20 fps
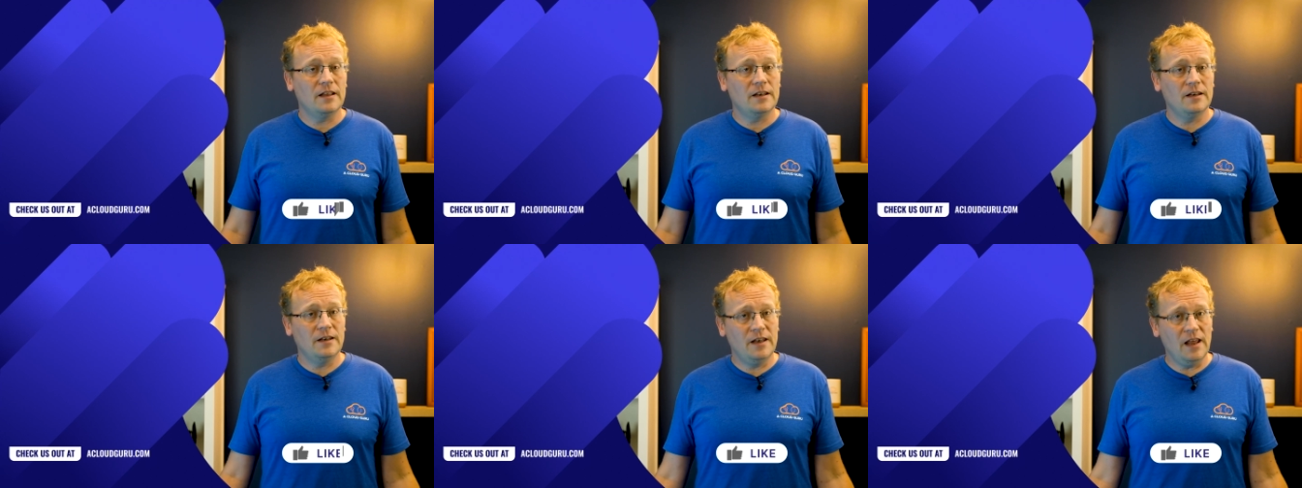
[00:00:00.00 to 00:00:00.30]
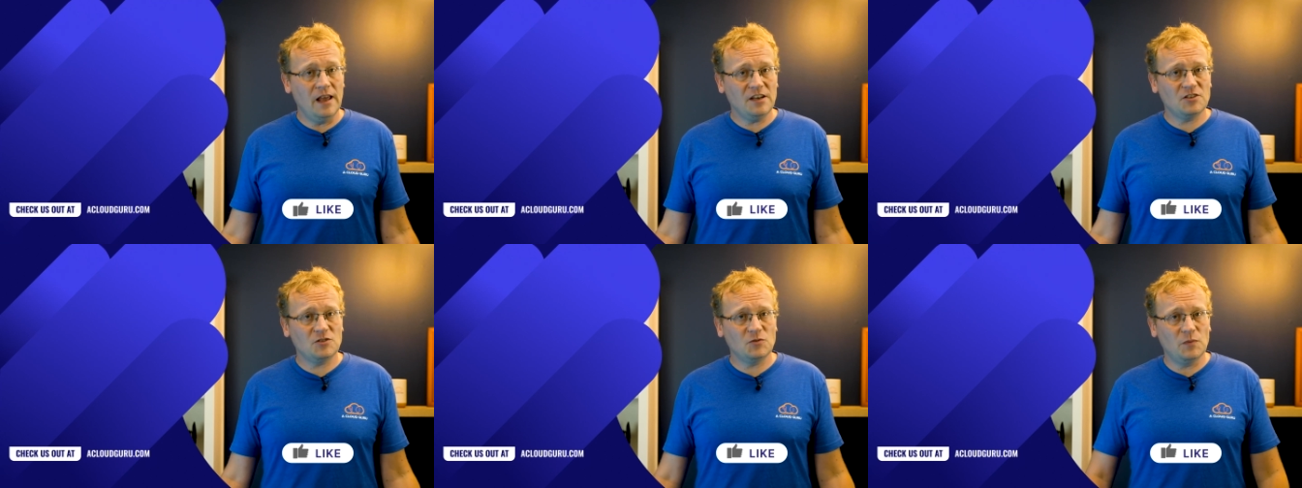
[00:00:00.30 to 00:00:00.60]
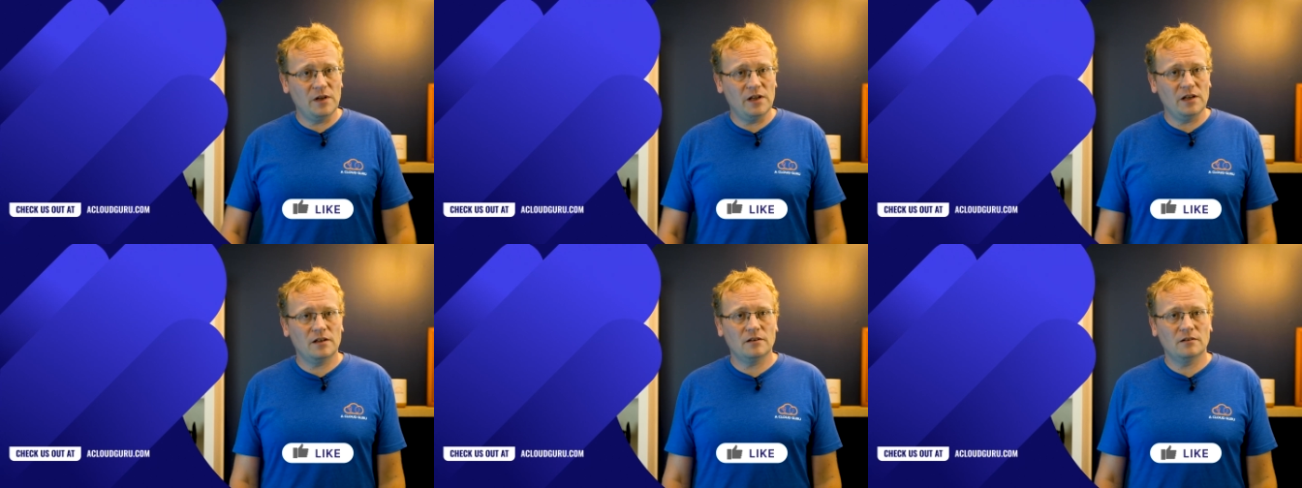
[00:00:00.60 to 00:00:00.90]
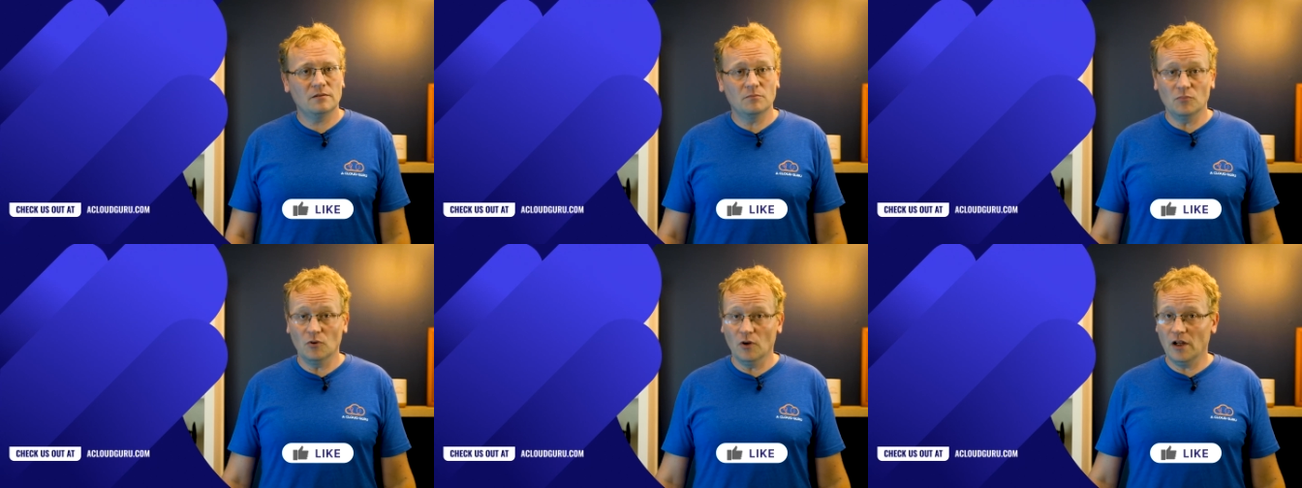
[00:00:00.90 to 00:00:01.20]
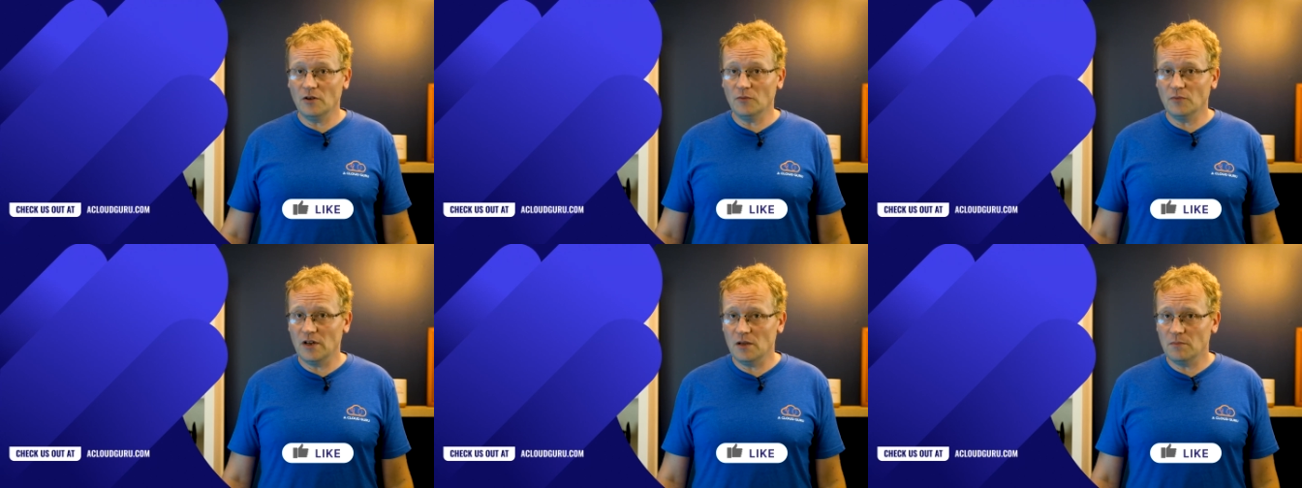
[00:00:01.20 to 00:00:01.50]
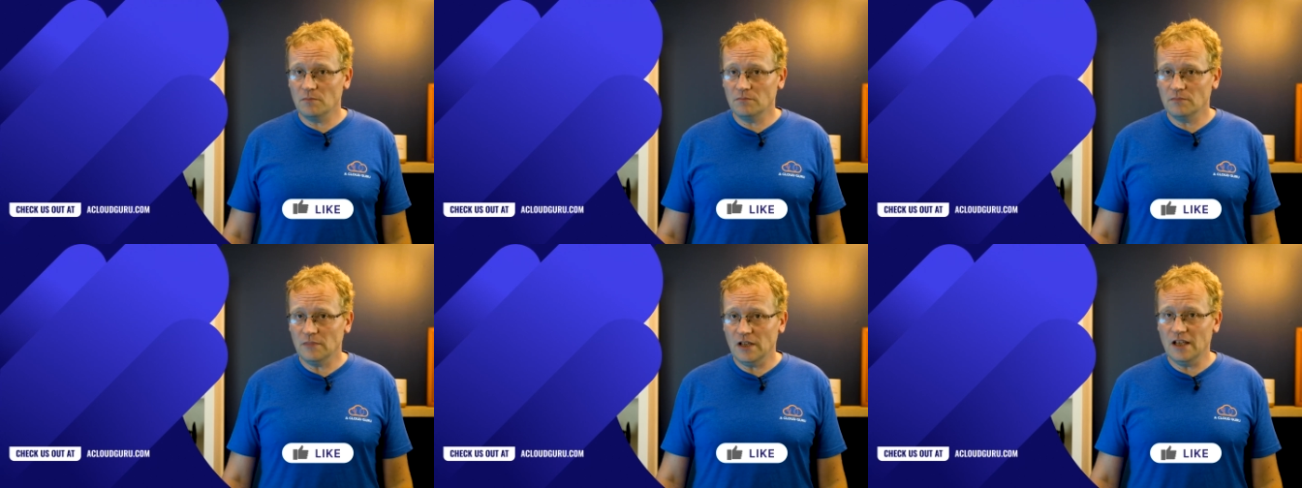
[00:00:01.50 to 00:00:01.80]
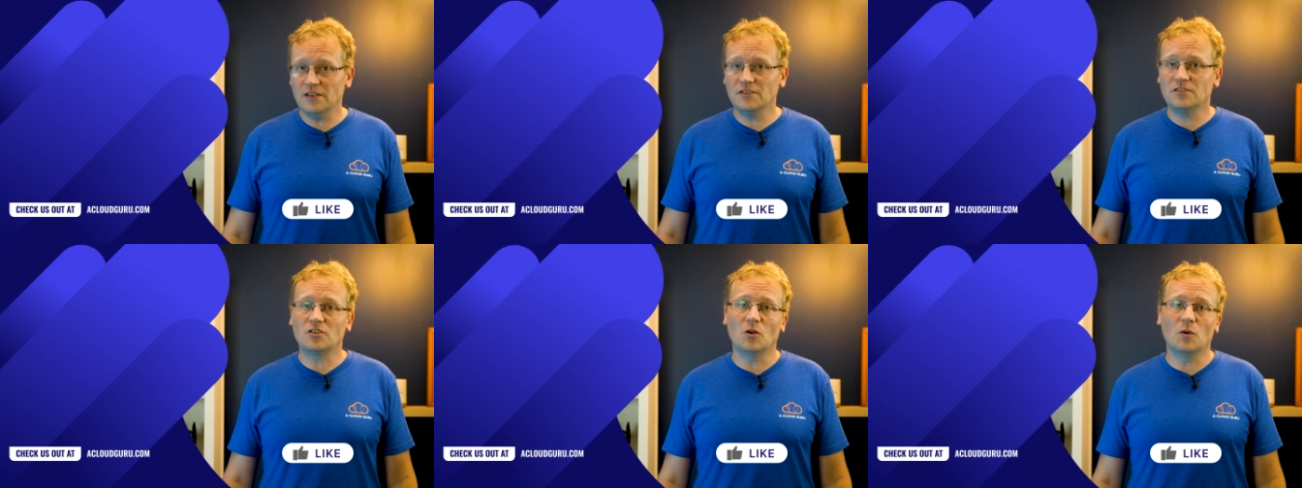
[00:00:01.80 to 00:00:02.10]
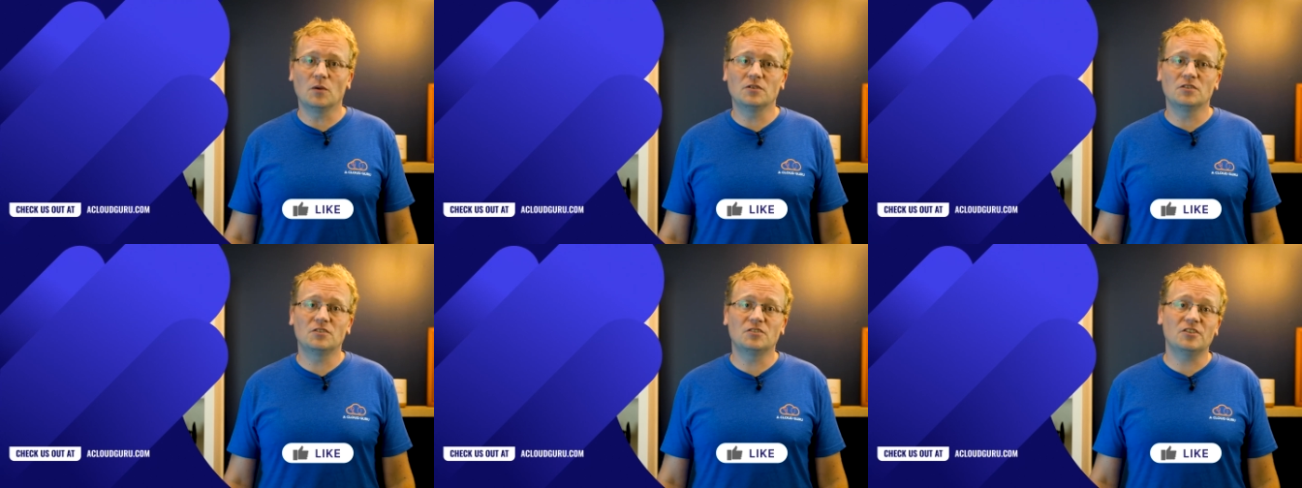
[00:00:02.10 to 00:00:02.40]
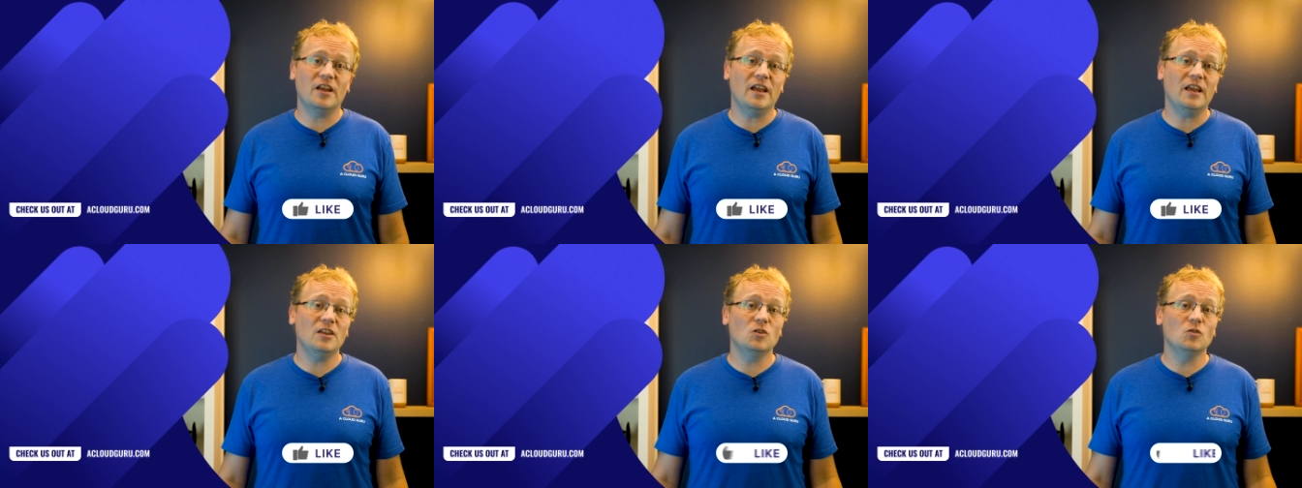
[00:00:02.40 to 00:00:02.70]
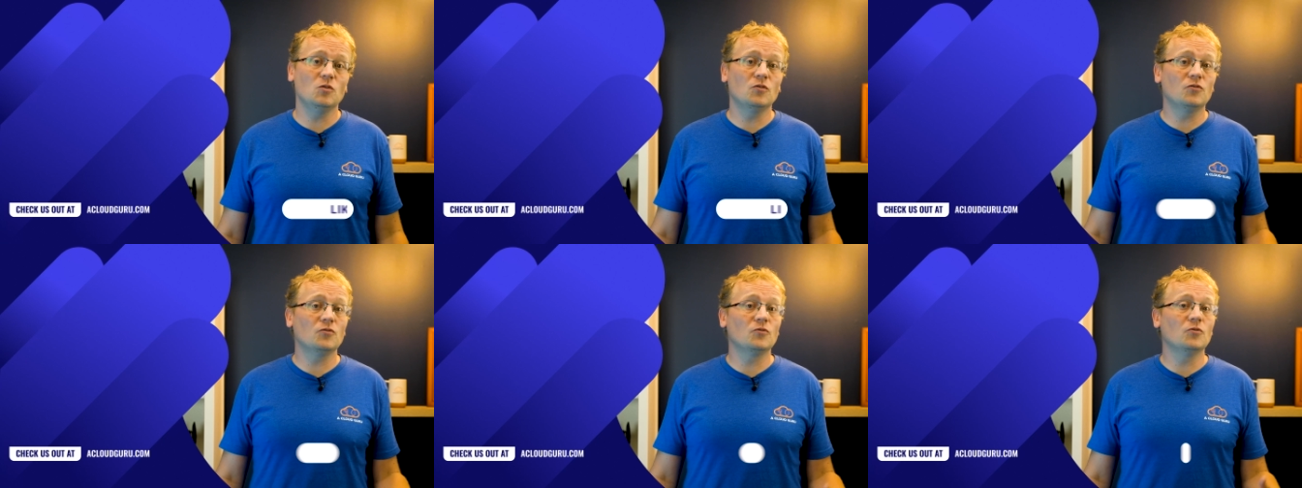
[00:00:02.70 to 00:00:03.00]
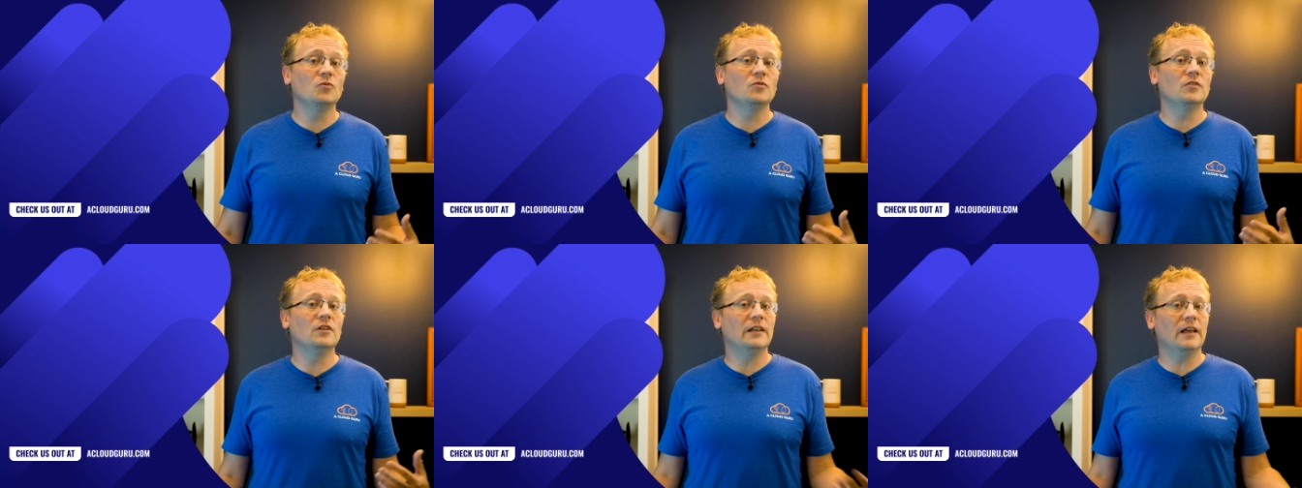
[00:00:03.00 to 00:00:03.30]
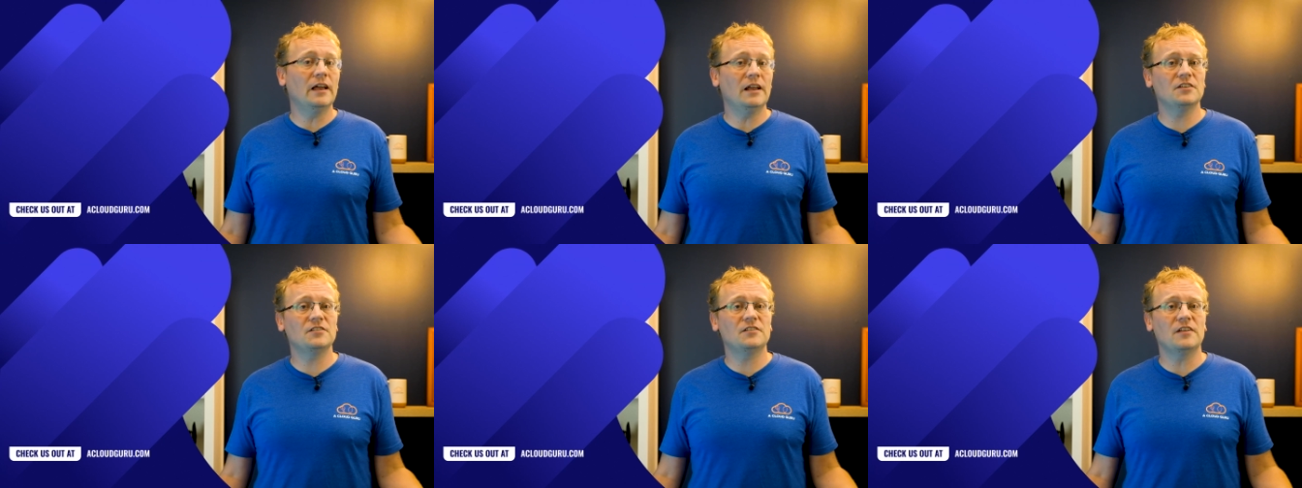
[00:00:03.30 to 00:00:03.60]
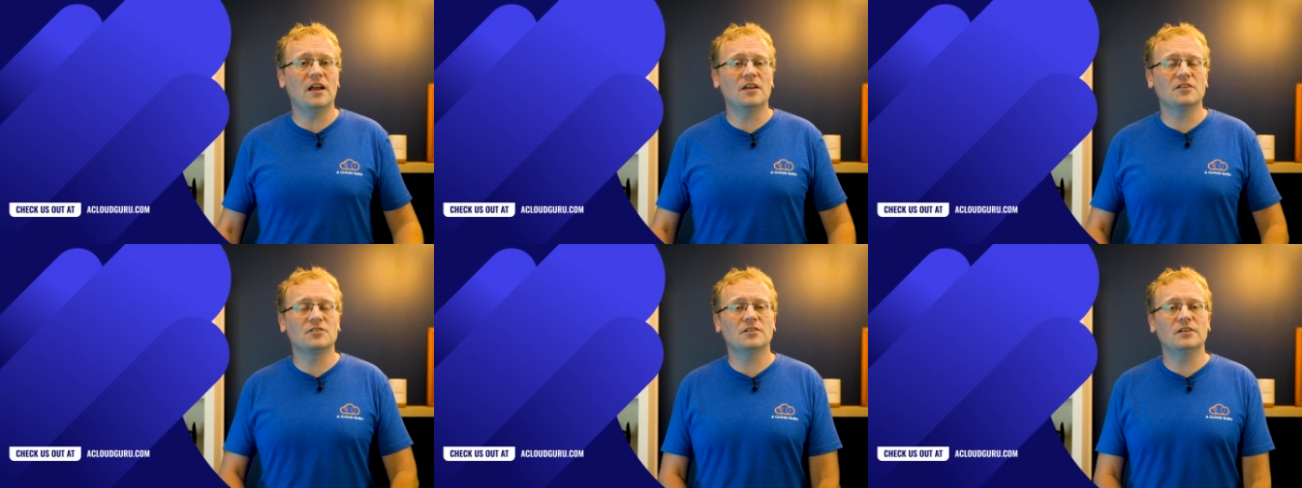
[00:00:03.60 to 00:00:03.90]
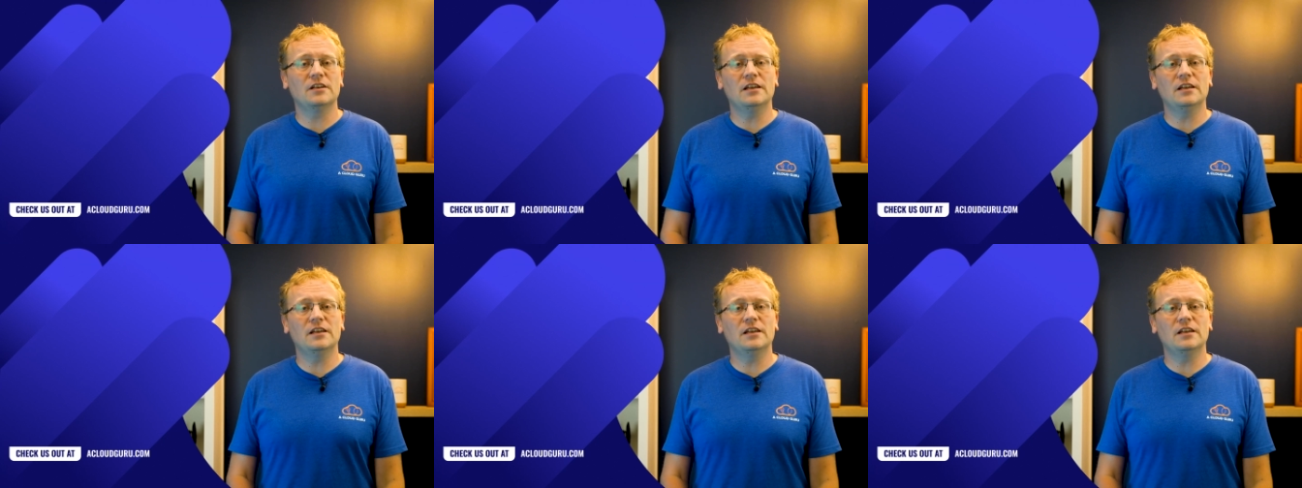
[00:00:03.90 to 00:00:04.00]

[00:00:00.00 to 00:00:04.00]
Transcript: Next week, Brian Ream is going to take you through the latest Azure